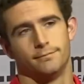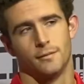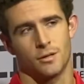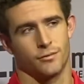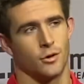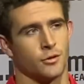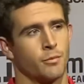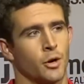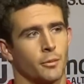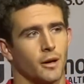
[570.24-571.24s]
as far as
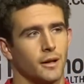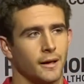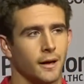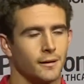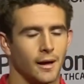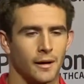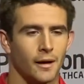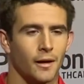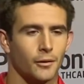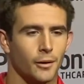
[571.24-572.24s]
permanently,
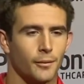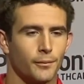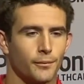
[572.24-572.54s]
I don't know.